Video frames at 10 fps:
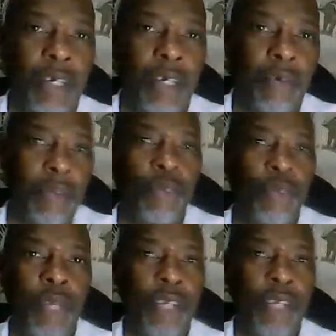2 minute
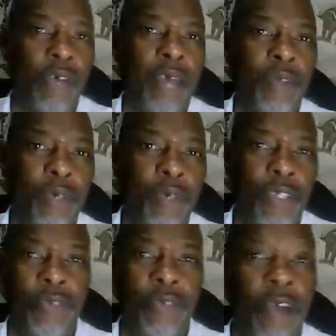drive and you're in a
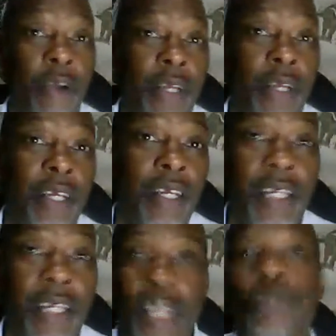safari. Not
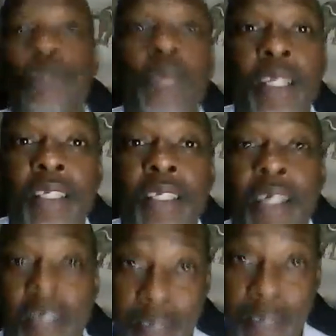2 minutes,
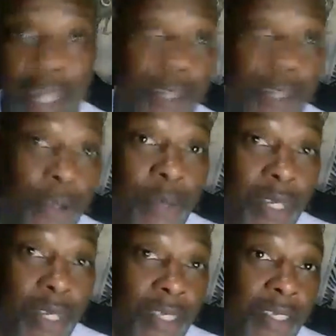like 30
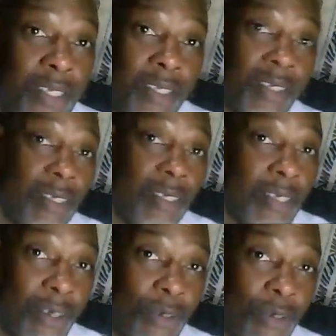minutes. Go
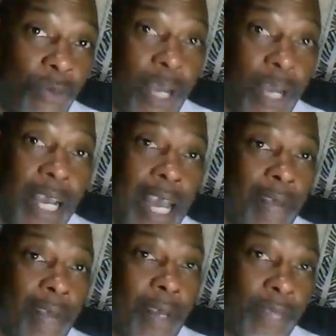through Rangai around
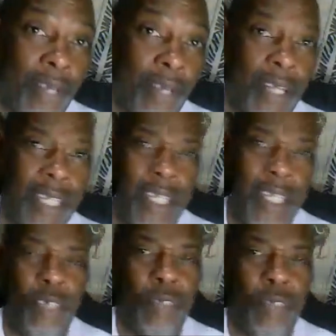there. I think the entrance
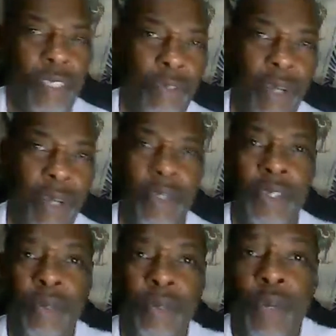is around there somewhere.